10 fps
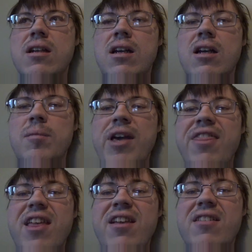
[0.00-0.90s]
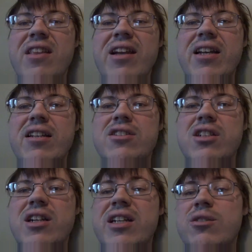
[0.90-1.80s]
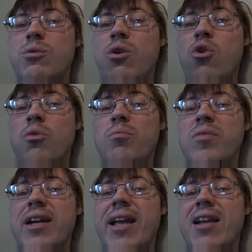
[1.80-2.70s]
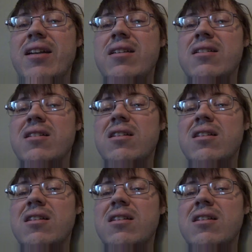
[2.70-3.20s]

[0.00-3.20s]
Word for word: um, I think they kind of turned it into a home again,